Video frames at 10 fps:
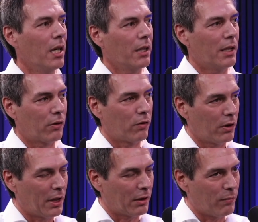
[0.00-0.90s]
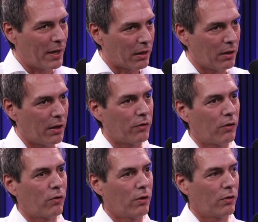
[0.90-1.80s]
that
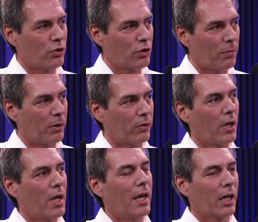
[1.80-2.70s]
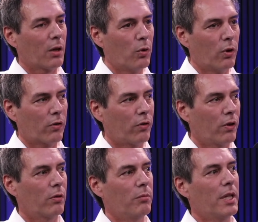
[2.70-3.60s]
recognizes certain shoppers and rewards
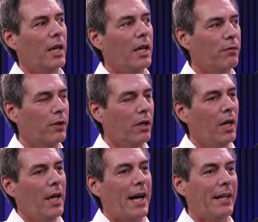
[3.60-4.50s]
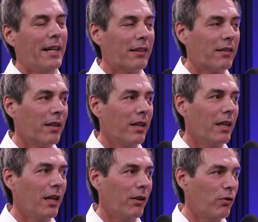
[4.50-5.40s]
certain behavior, and that
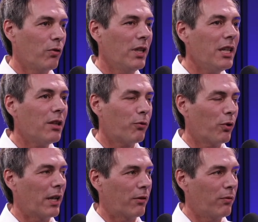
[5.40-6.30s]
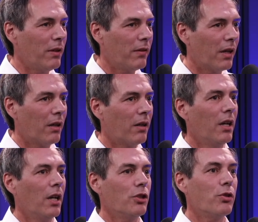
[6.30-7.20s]
is unique for that retailer
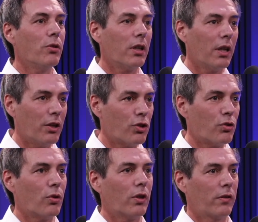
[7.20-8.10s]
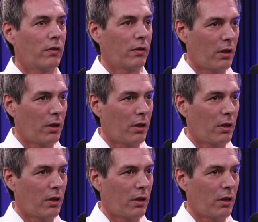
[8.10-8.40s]
during a short